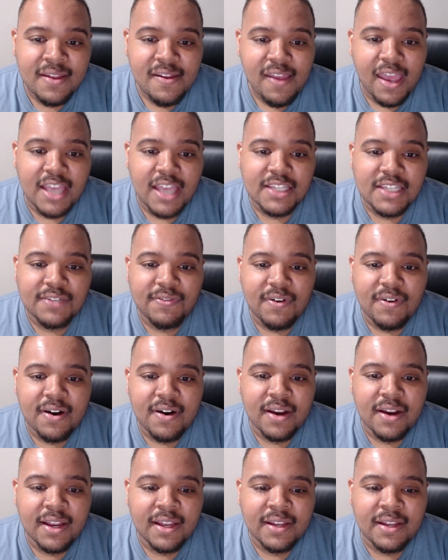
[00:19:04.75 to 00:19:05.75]
as
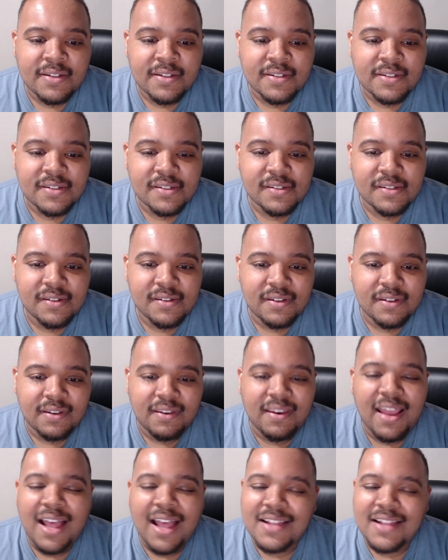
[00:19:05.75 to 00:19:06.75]
far as
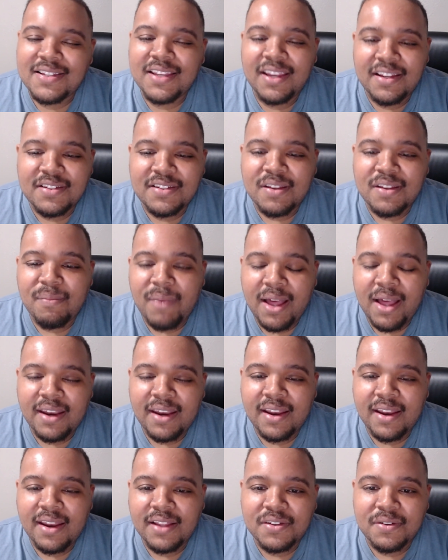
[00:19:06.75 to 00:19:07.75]
not seeing somebody
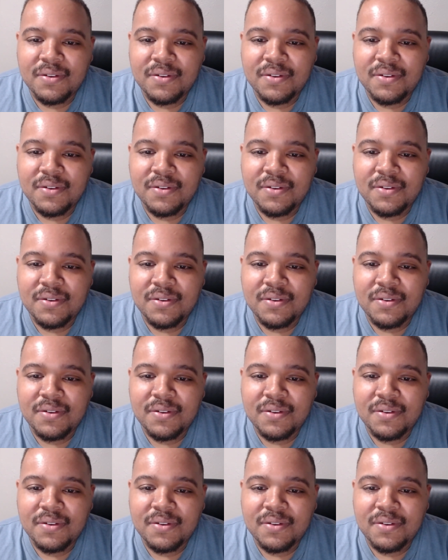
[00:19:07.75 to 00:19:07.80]
that